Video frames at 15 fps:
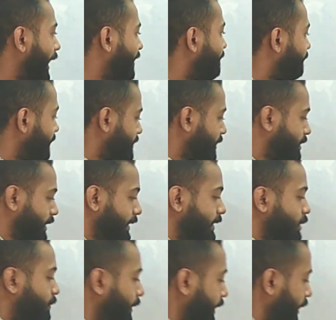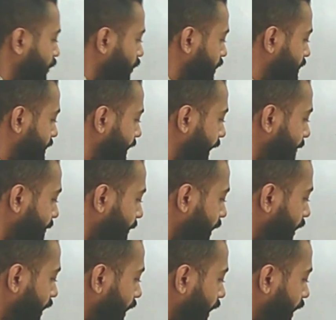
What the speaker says: emphasis in this particular step.